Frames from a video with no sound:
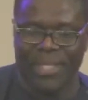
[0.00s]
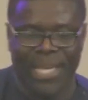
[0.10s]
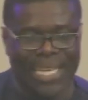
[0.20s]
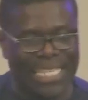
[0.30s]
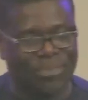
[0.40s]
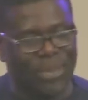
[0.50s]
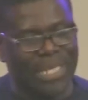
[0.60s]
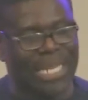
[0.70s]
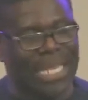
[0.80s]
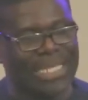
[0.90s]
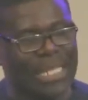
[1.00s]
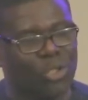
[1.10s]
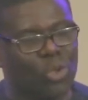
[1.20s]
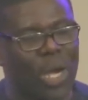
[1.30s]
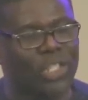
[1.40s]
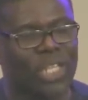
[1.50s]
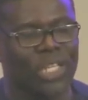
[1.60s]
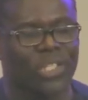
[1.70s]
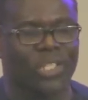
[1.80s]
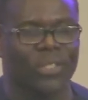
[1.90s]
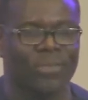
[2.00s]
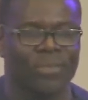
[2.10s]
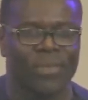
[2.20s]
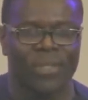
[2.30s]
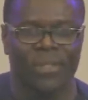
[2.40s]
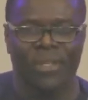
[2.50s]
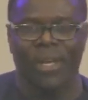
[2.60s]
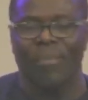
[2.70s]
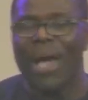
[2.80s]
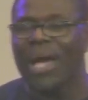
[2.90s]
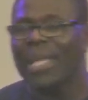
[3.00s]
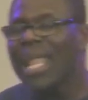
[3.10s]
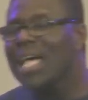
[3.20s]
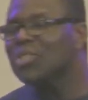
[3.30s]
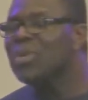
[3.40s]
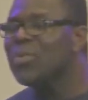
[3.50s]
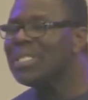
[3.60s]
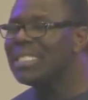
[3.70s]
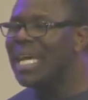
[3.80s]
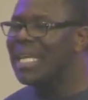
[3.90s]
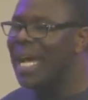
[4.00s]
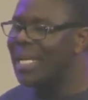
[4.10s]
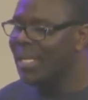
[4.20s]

And he's building us into a church. But last week we said that